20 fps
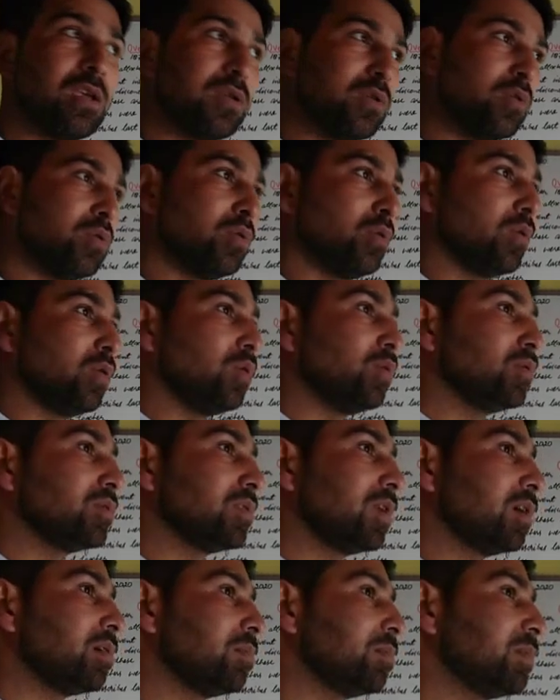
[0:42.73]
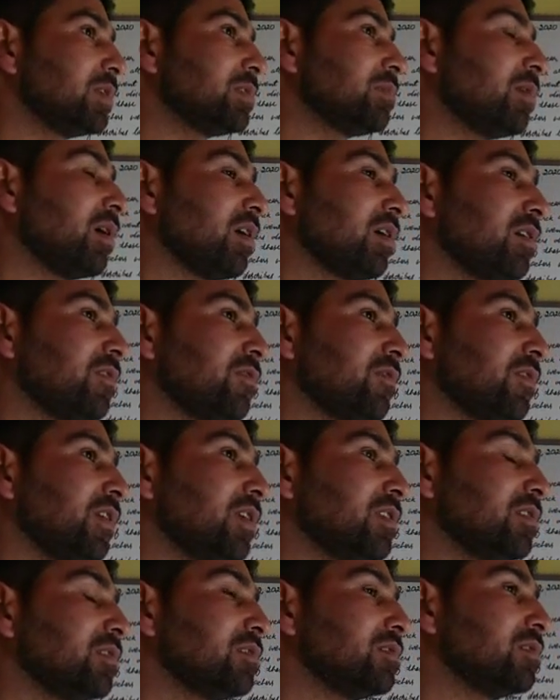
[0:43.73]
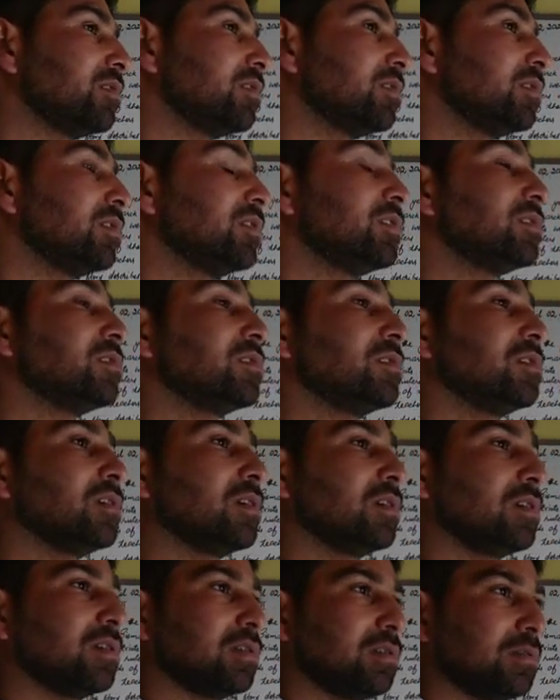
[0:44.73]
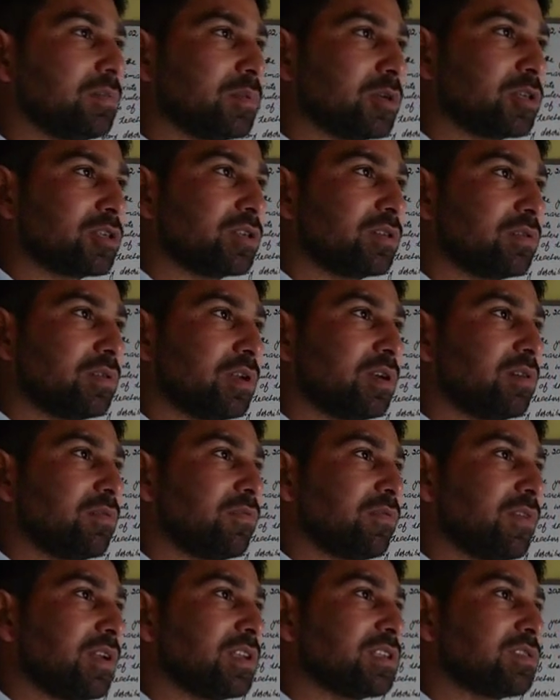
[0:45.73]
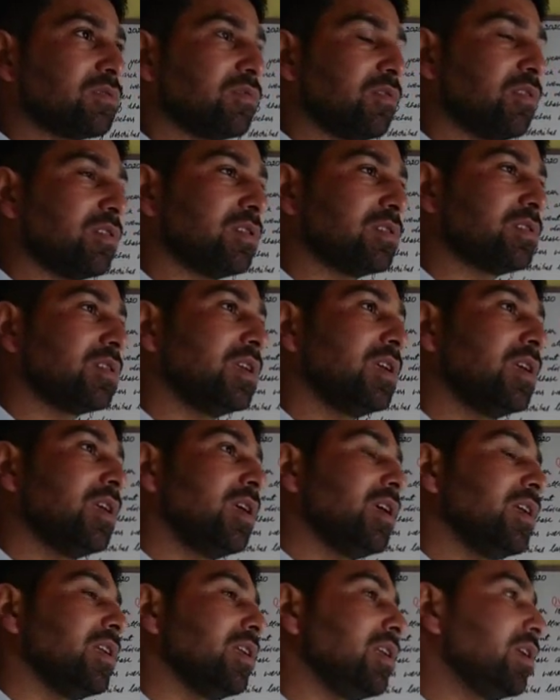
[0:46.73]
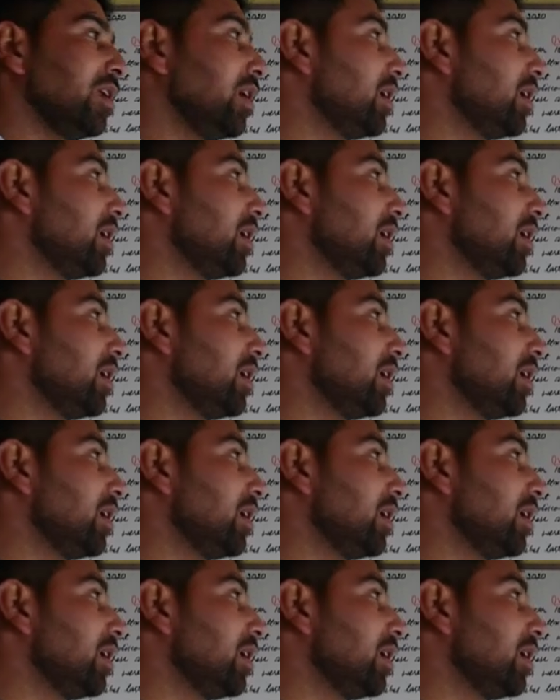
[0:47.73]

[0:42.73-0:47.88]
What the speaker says: You know that Bismarck and France, these Persian and France wars in